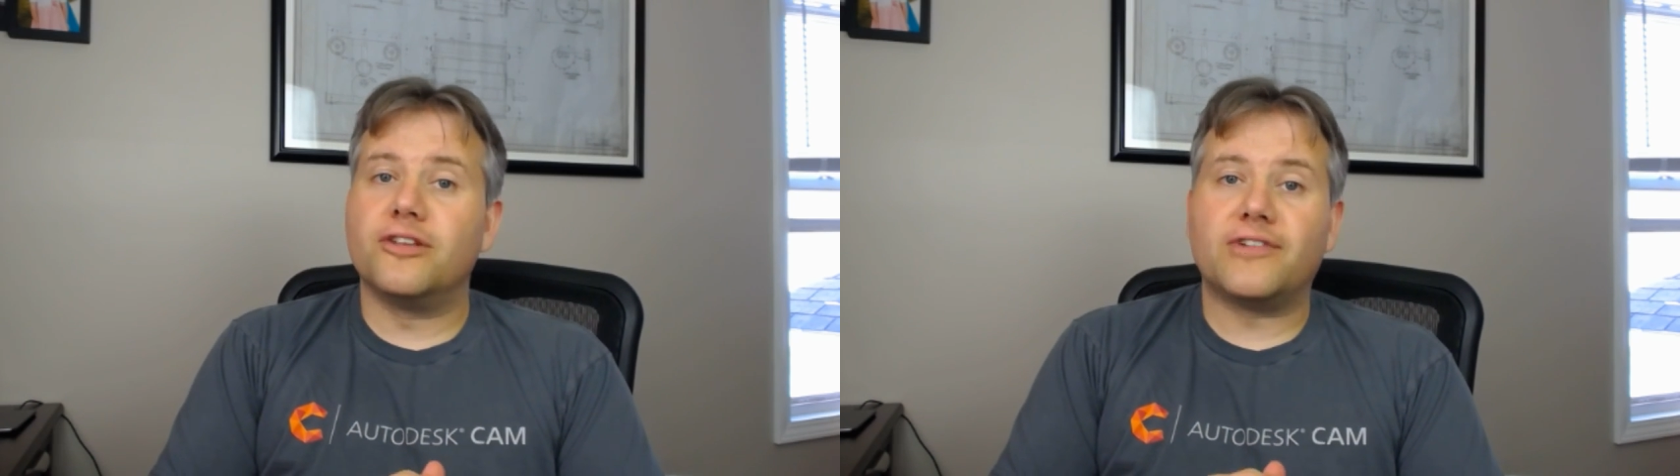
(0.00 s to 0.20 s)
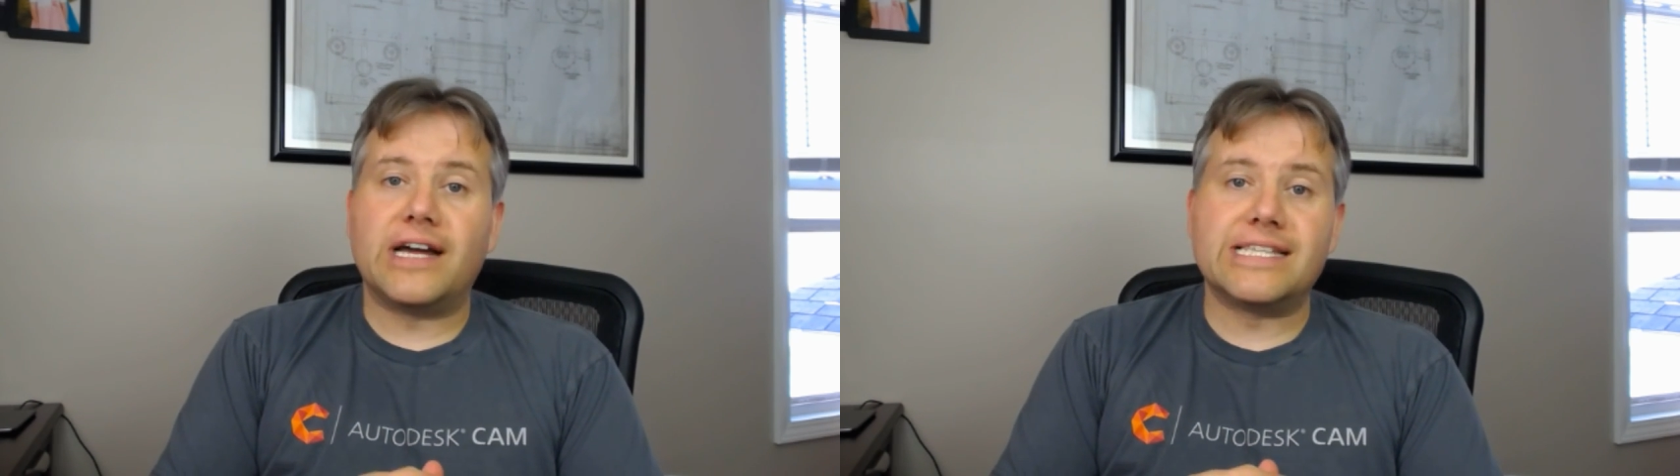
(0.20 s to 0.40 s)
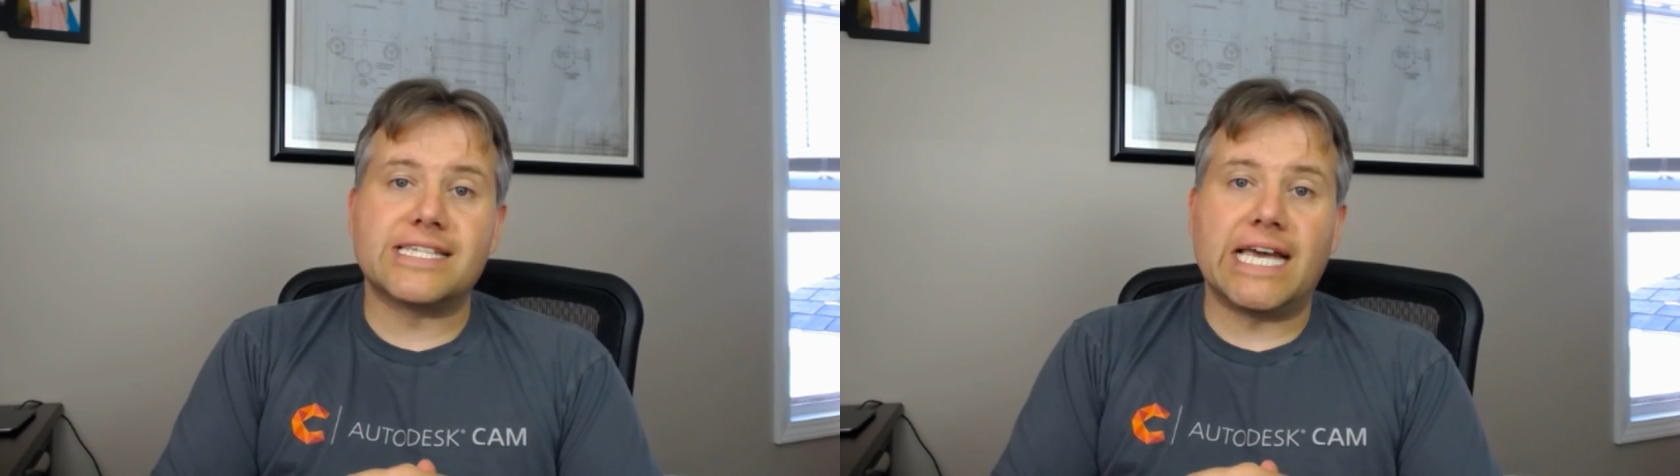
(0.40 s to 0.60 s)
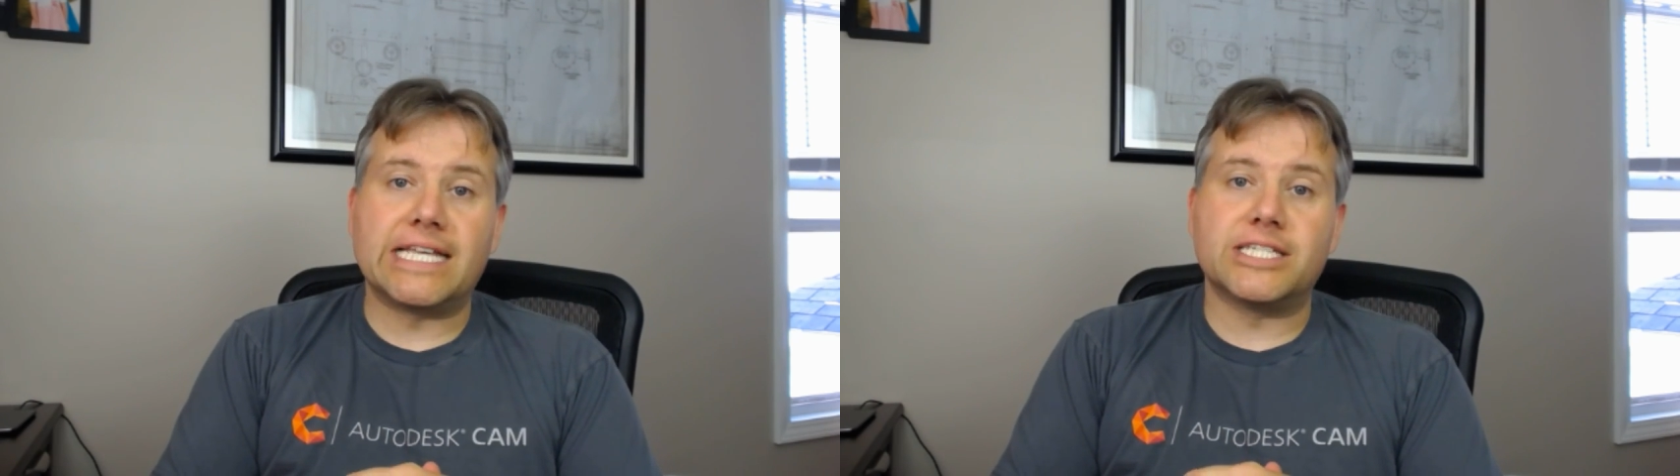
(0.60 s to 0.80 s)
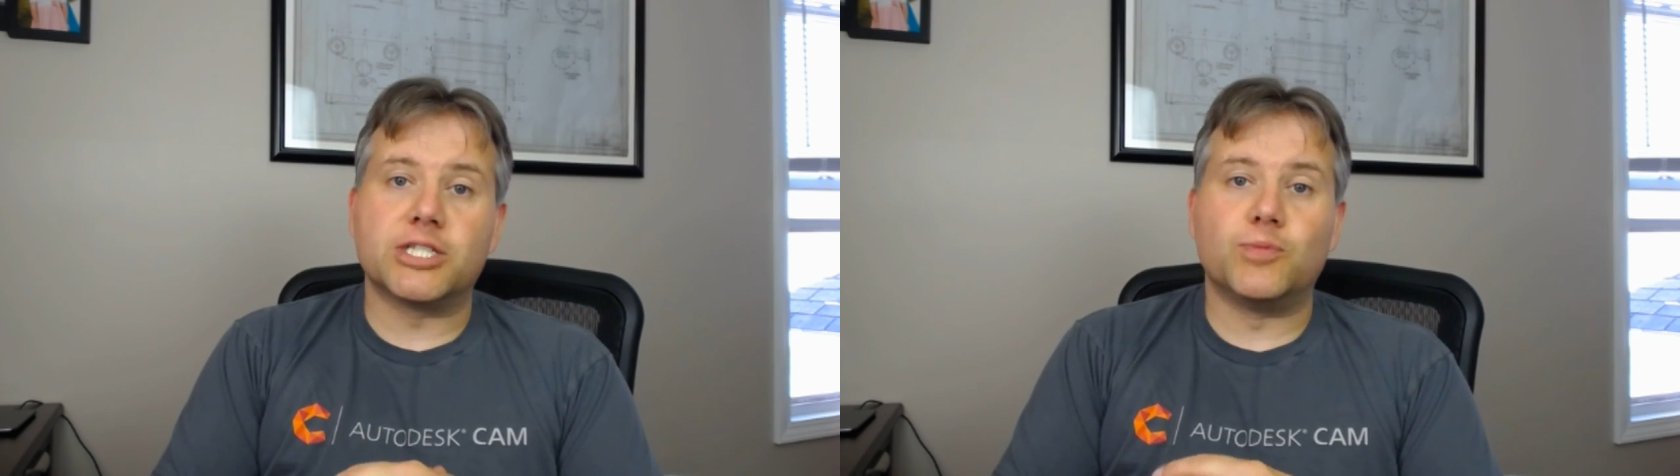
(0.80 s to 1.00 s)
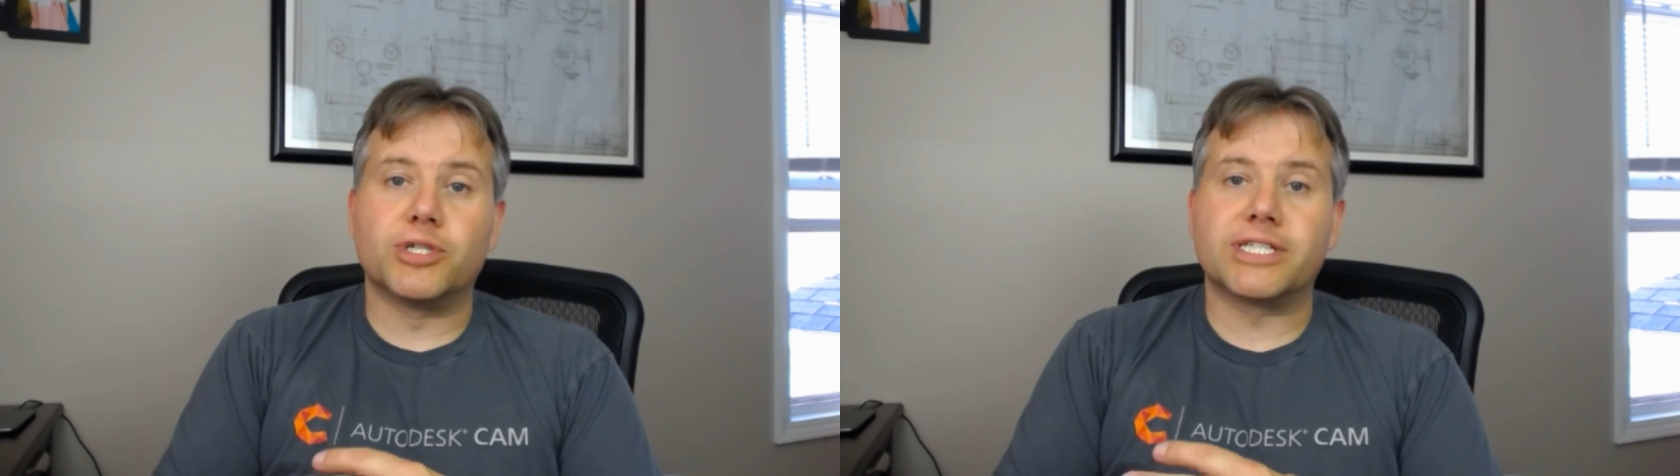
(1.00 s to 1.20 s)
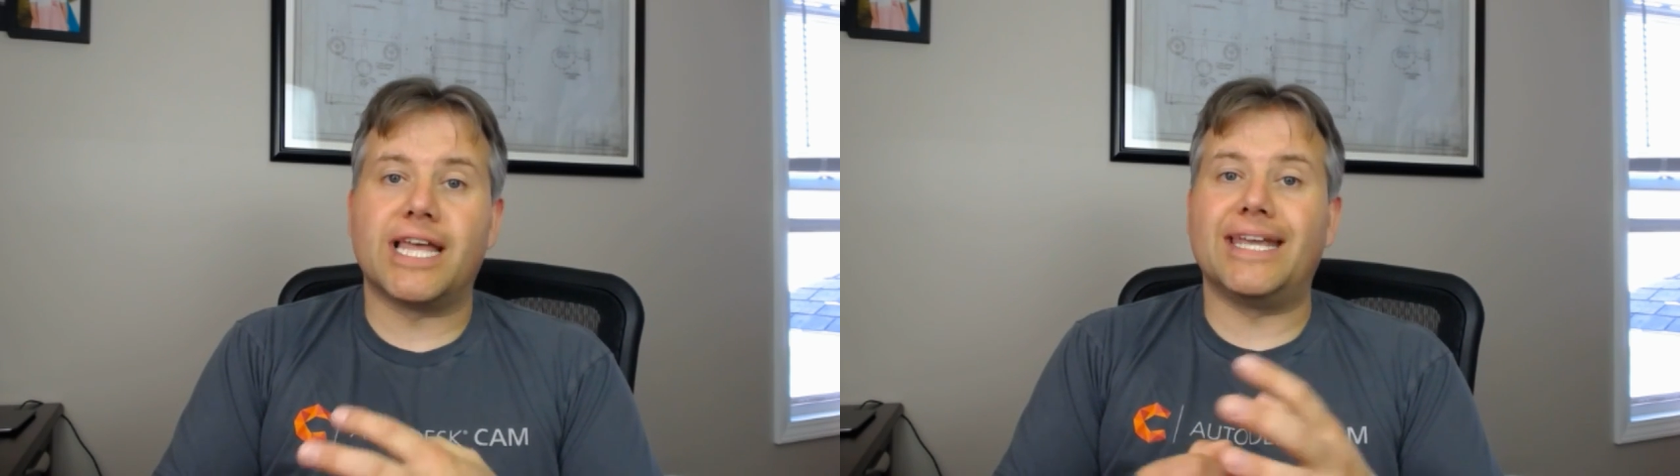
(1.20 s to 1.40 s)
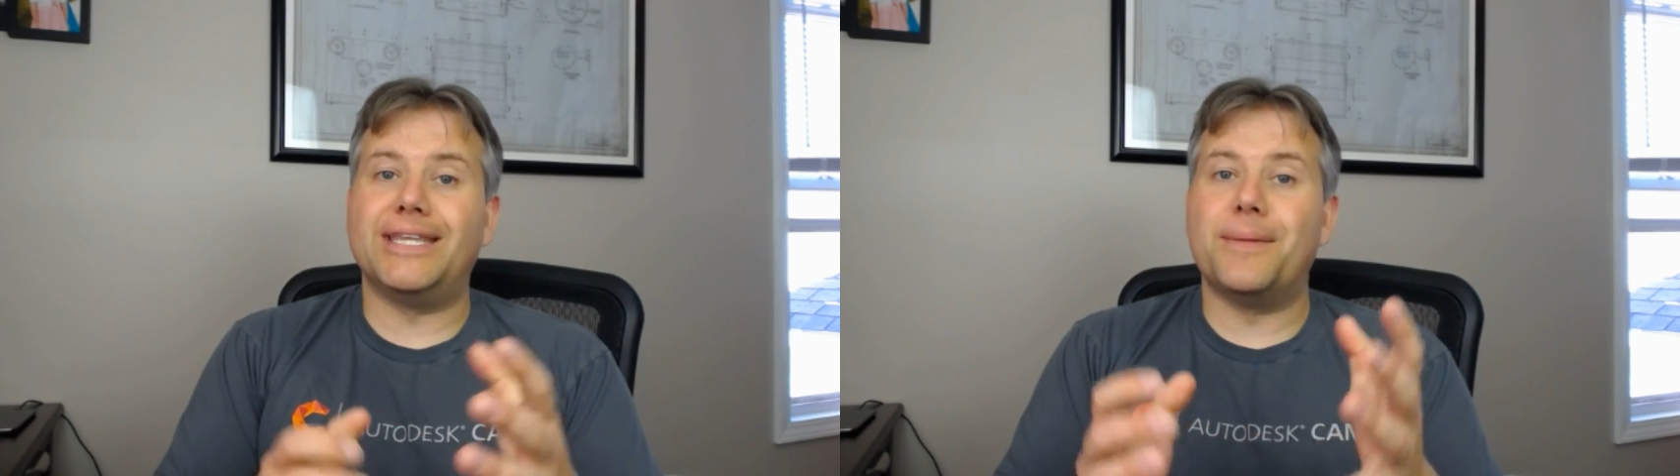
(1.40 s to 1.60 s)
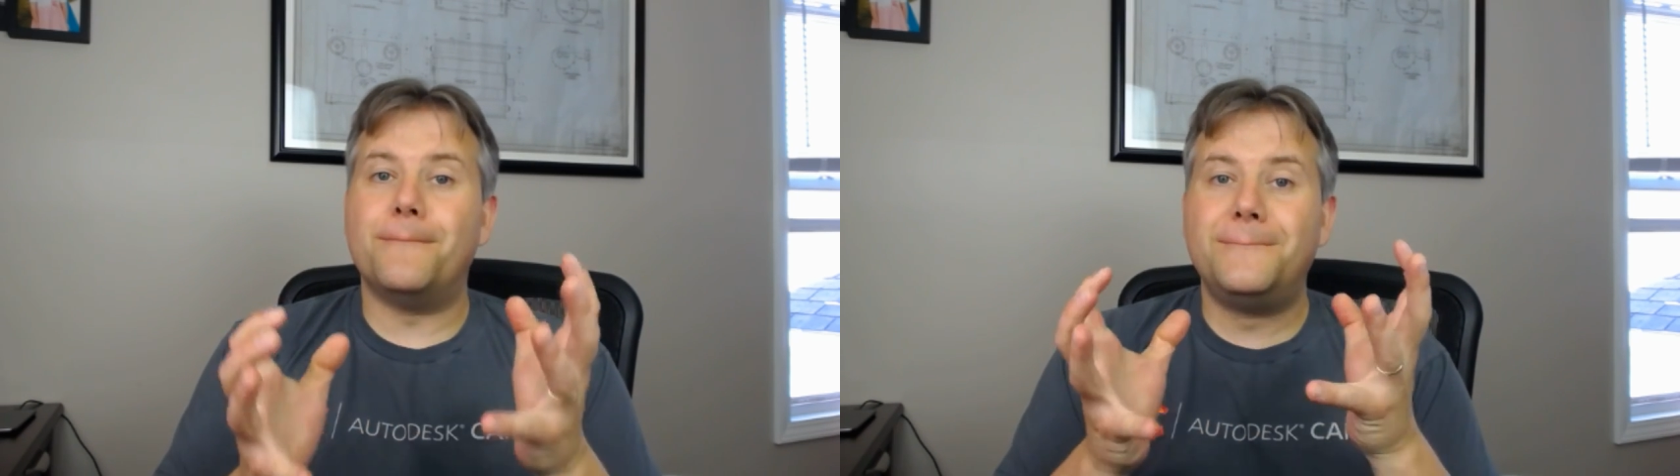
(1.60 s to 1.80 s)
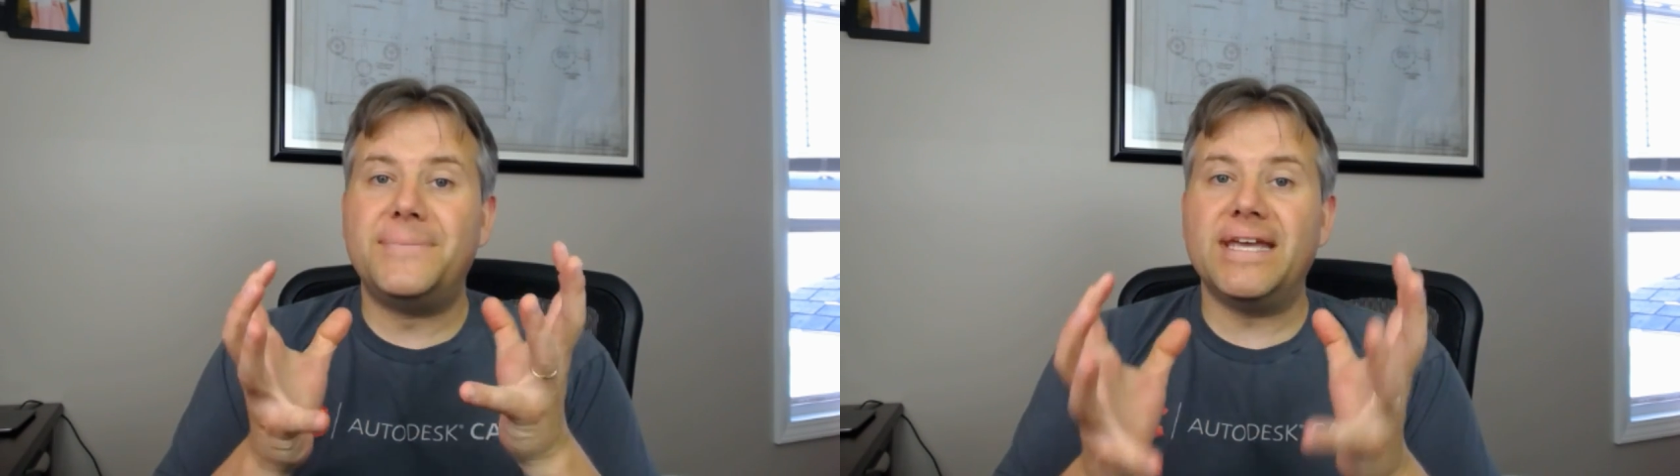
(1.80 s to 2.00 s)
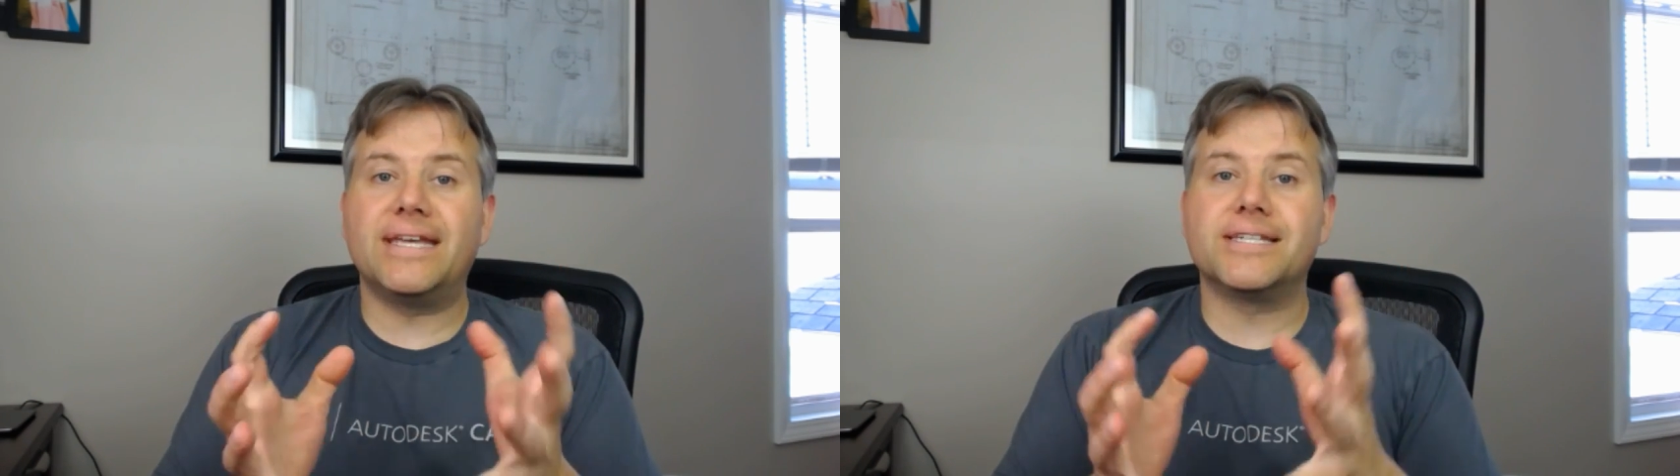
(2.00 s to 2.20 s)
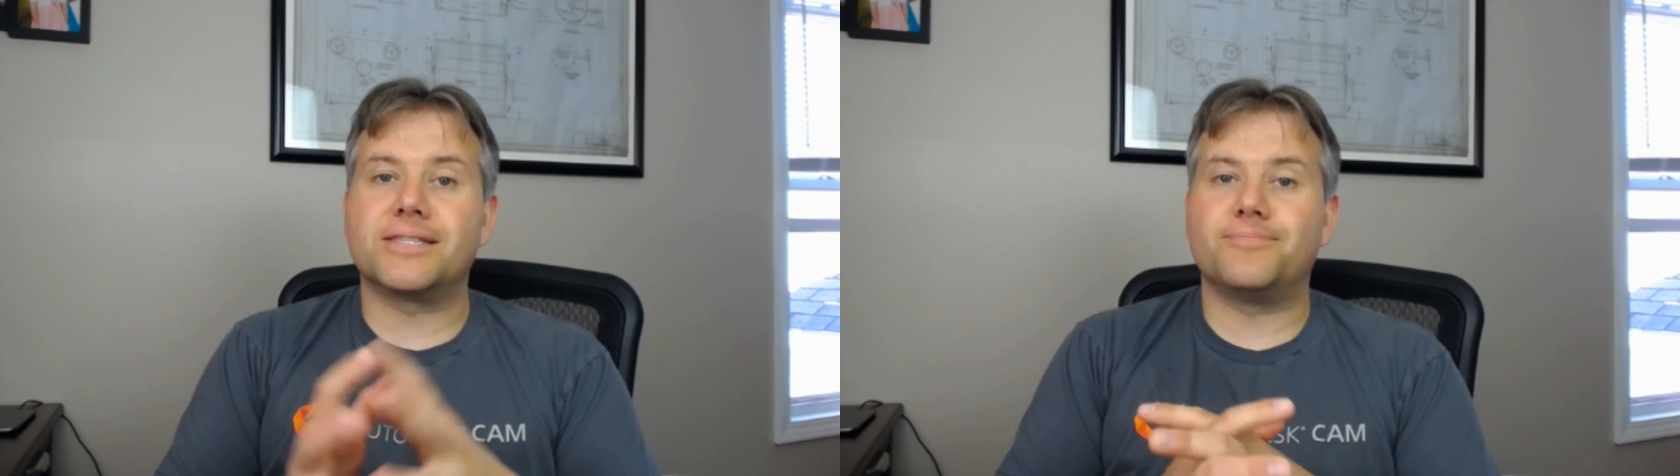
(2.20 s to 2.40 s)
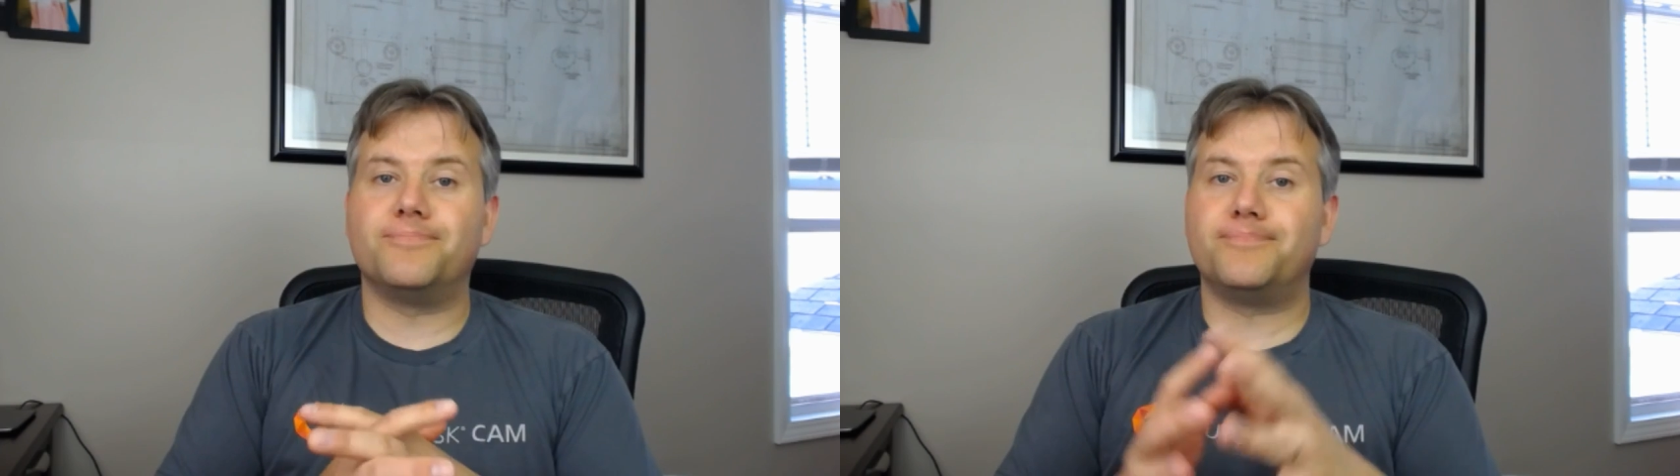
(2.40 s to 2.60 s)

defined sketches was like the biggest